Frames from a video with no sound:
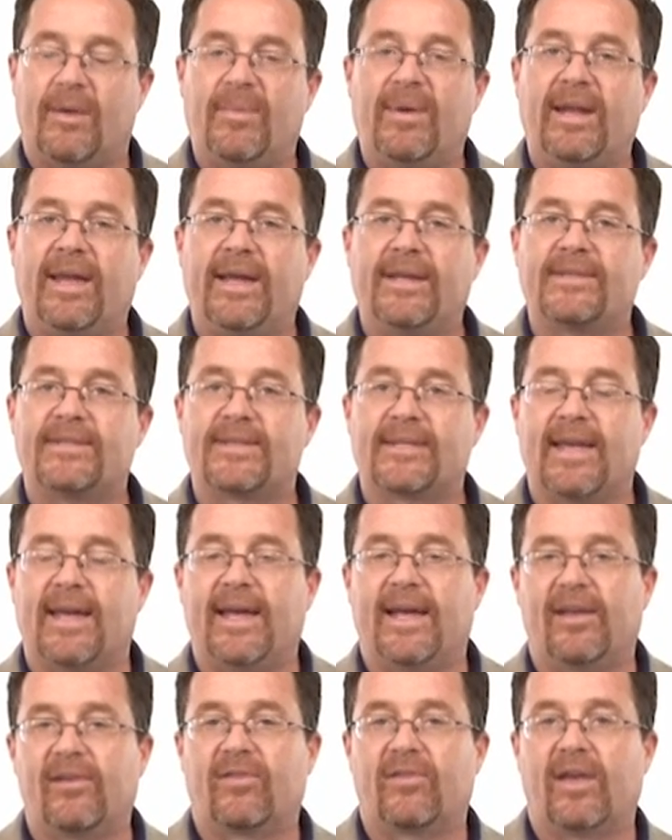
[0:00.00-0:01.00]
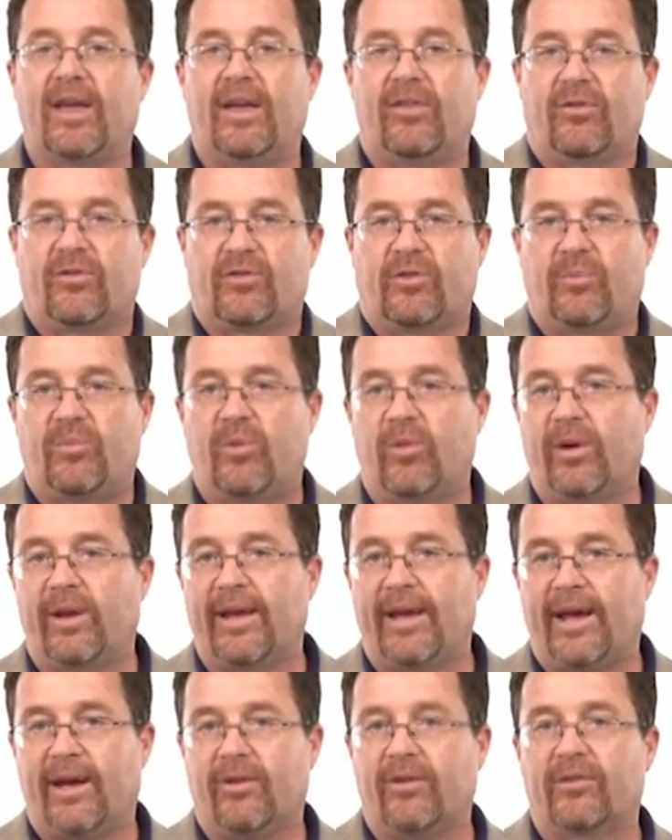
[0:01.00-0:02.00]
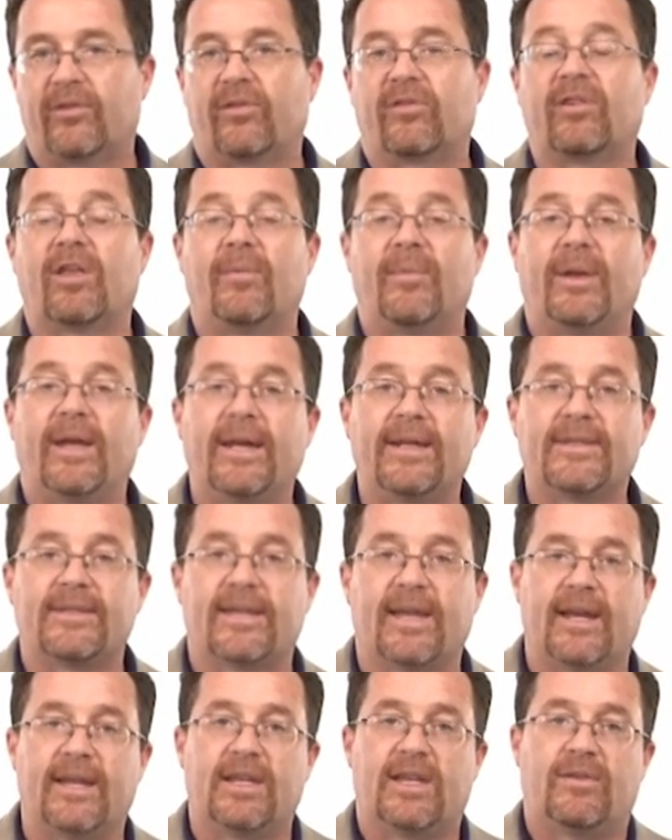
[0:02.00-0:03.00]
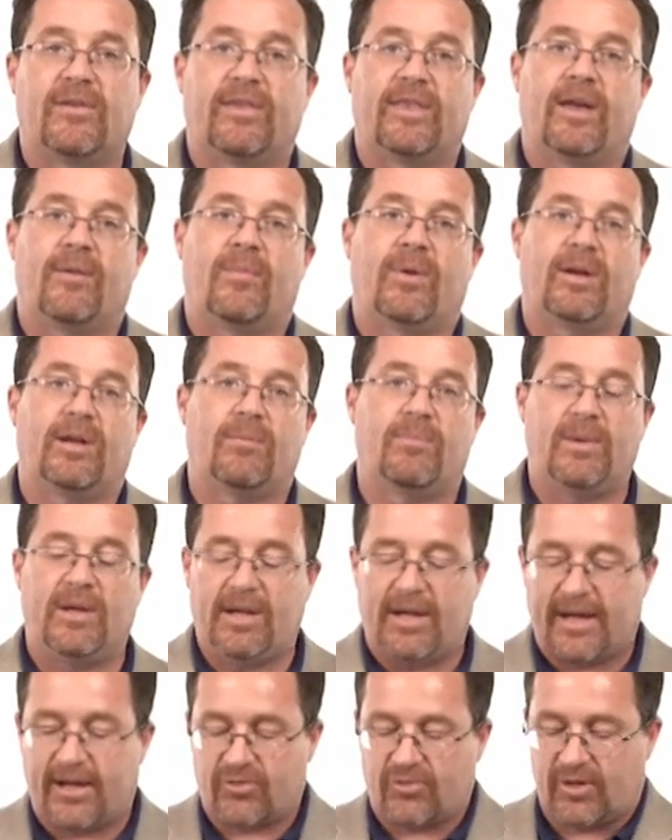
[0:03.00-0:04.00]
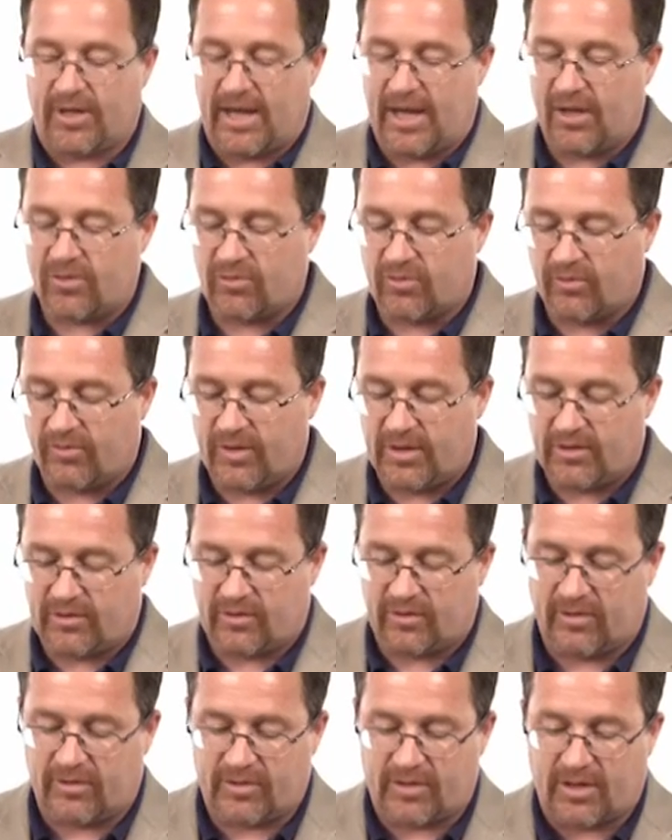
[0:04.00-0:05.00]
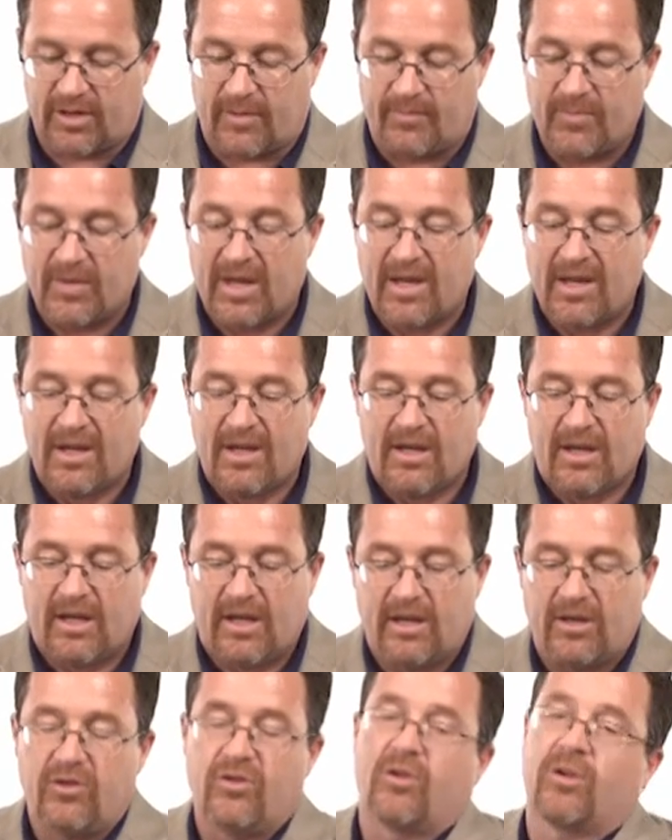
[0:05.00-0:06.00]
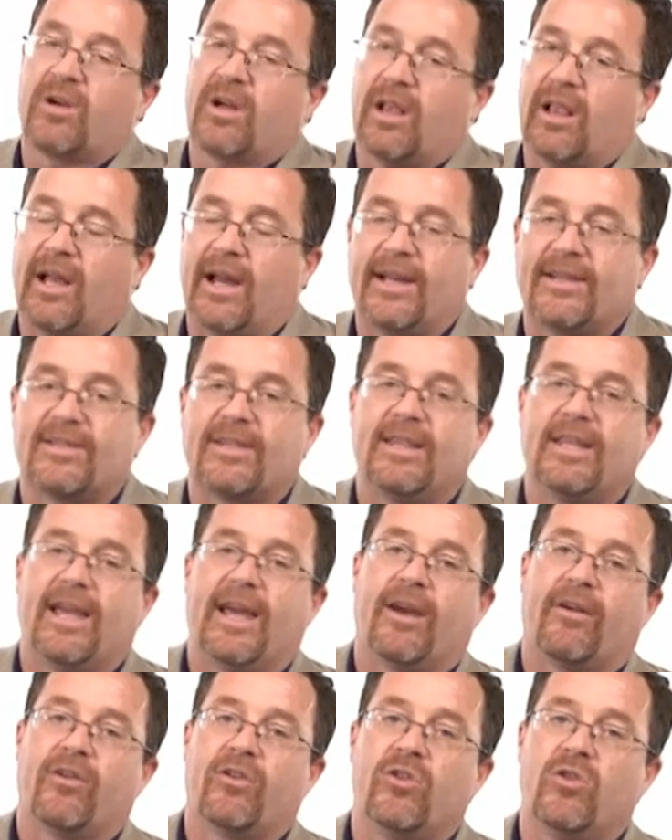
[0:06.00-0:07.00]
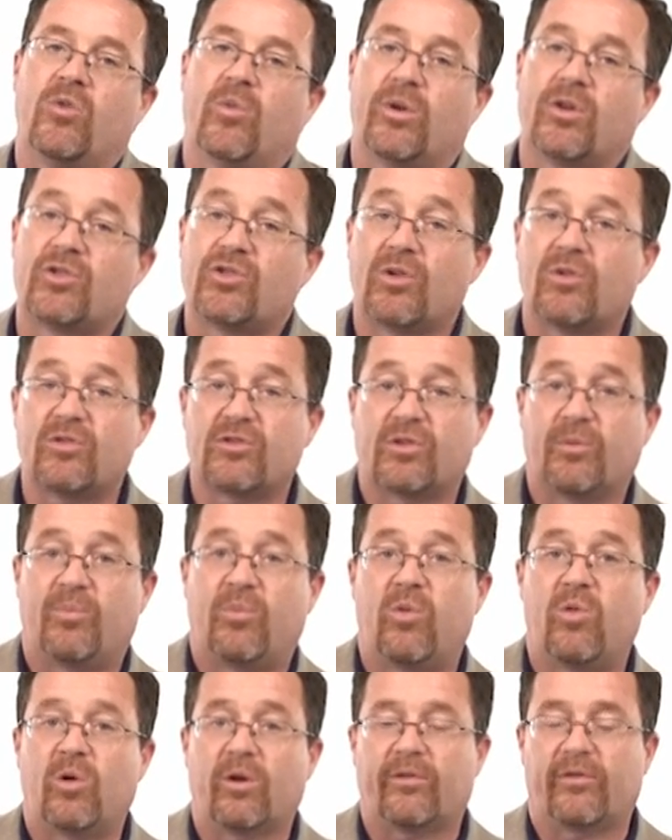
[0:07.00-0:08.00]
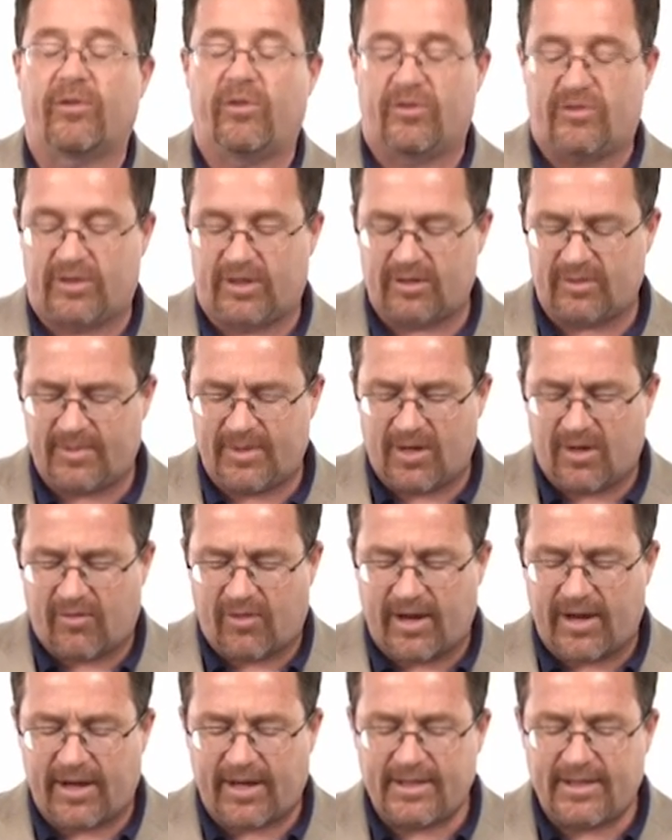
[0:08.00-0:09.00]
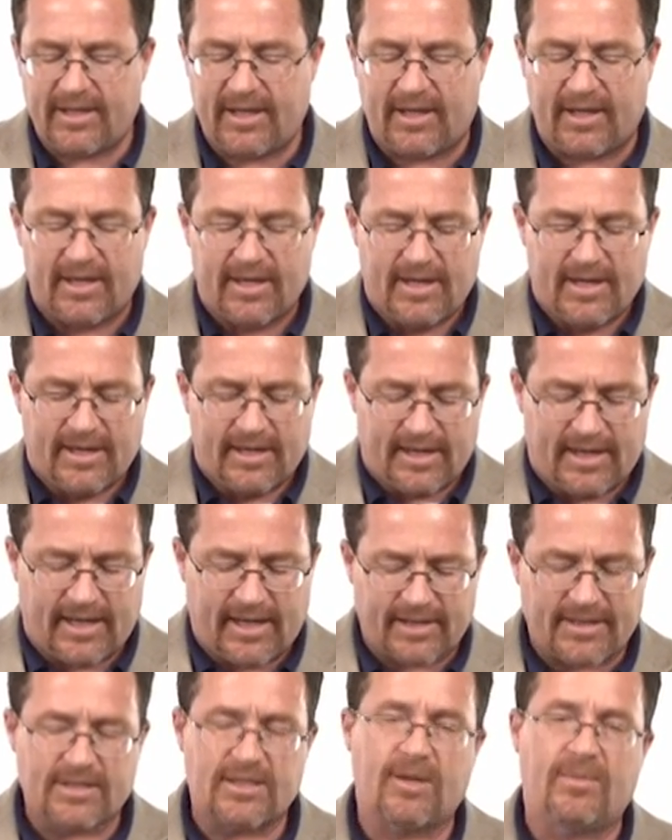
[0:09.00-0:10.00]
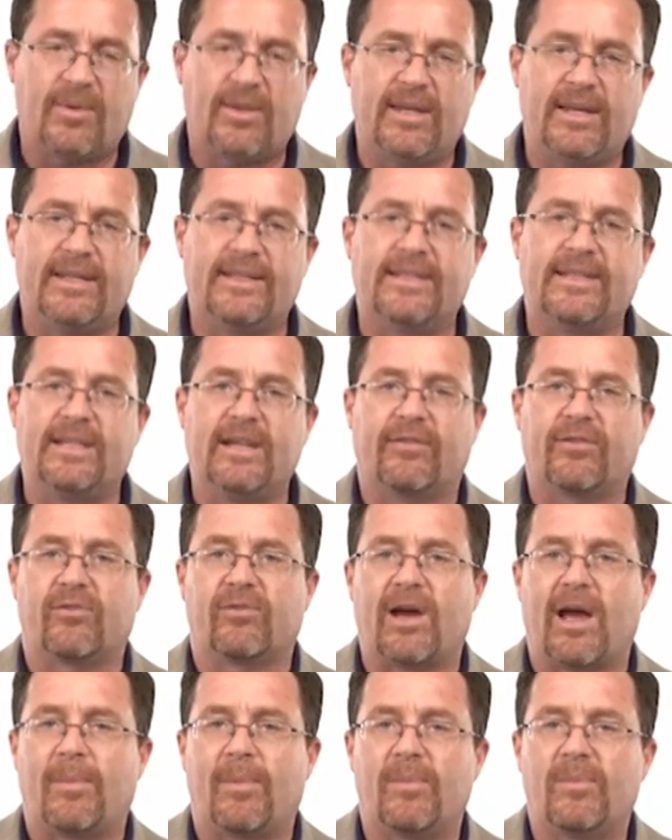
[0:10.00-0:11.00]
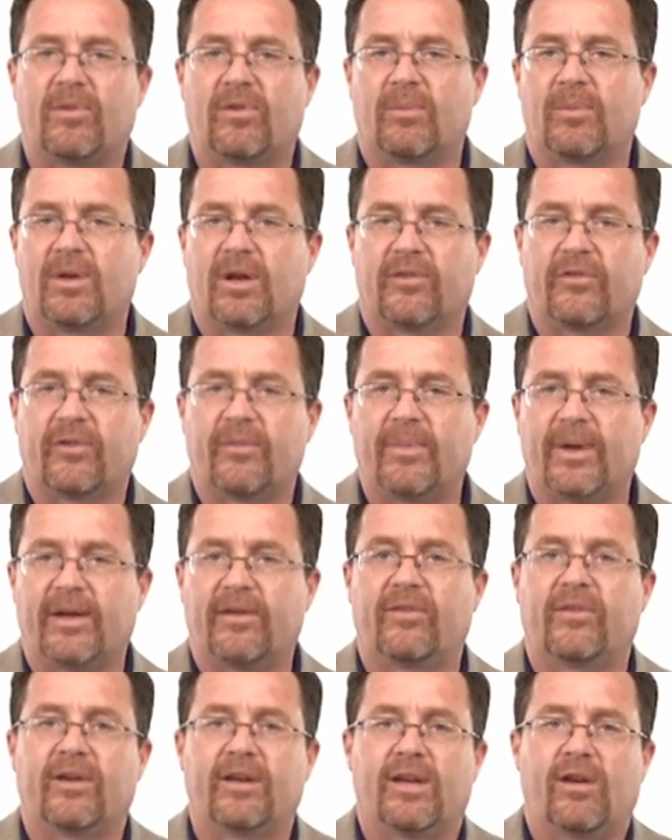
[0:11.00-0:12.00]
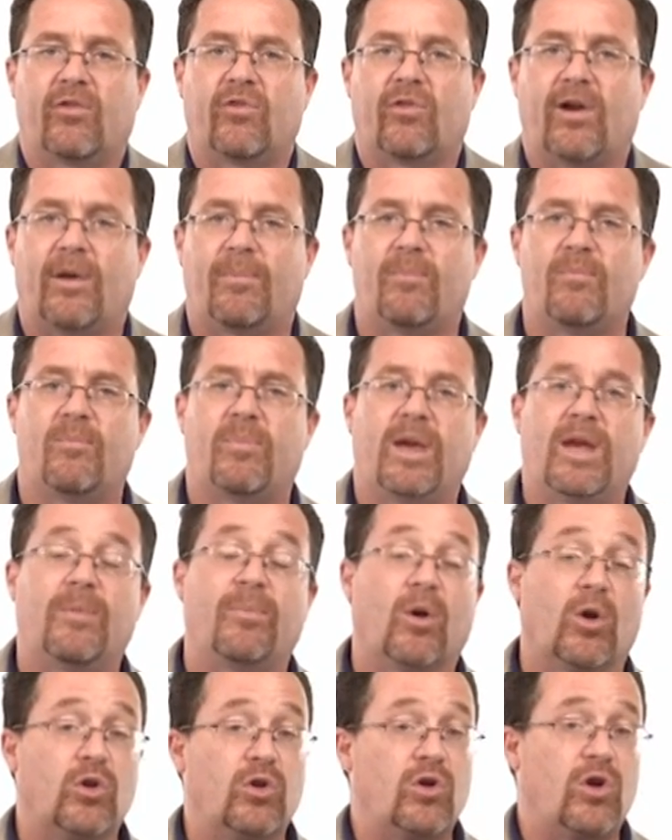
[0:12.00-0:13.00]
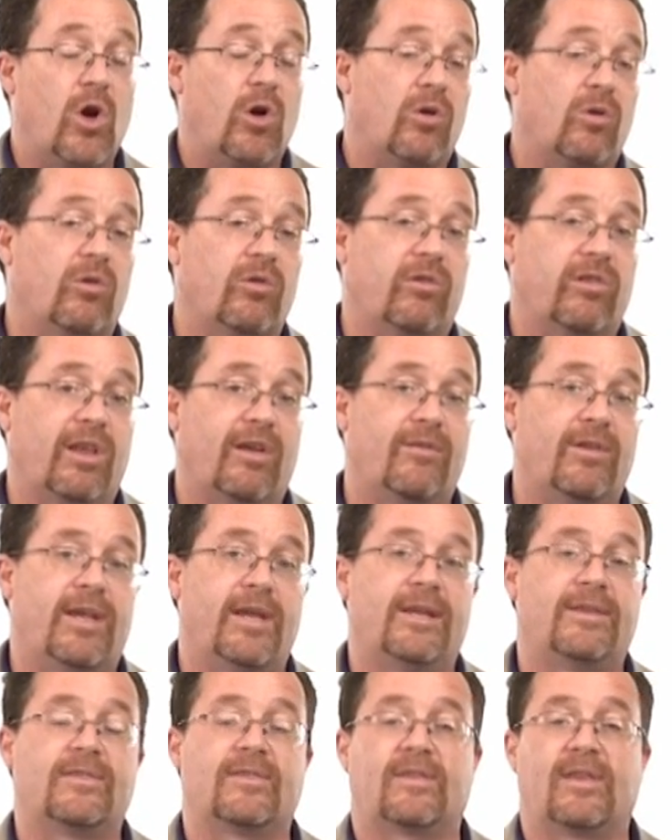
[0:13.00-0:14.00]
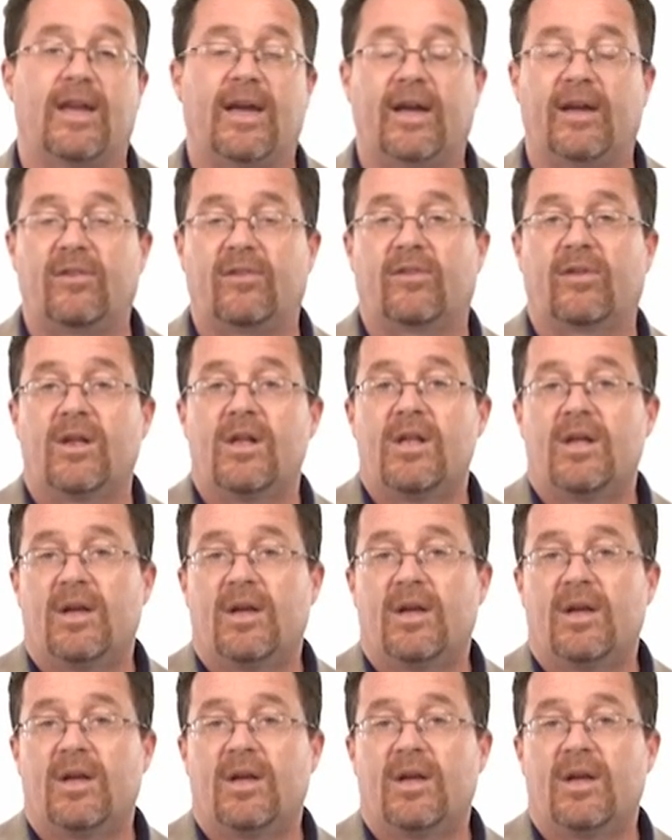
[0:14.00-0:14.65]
lemonade stands, and they're supporting Alex's Lemonade Stand, giving that money to pediatric cancer research. Um, your clients in the area who want to show support for those, because it'd be a great idea to get some of these gift wrapping and some customized uh, gift wrapping paper, go to those lemonade stands,